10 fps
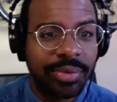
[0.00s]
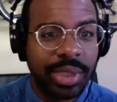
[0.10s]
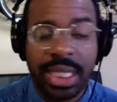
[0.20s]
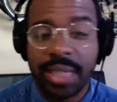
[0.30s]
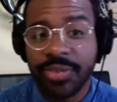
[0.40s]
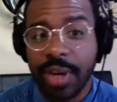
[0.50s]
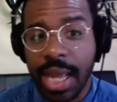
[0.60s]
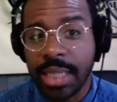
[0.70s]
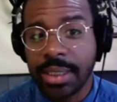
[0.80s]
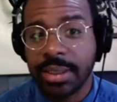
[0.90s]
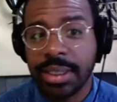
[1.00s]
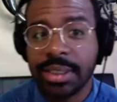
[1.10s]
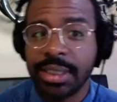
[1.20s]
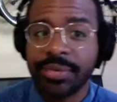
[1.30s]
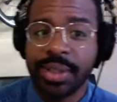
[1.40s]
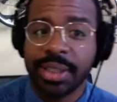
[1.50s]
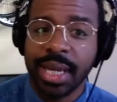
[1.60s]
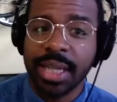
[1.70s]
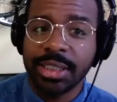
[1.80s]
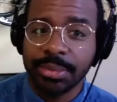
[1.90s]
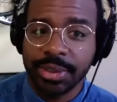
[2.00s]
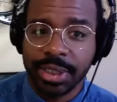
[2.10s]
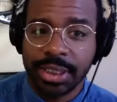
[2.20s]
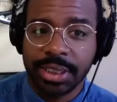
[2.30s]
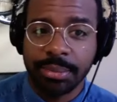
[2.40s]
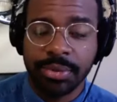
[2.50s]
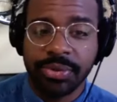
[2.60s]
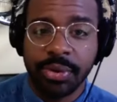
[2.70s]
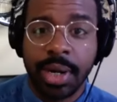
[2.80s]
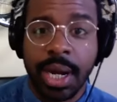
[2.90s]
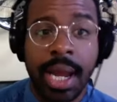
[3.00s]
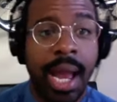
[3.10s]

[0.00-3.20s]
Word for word: whether that was financially and stuff like that as a musician before I,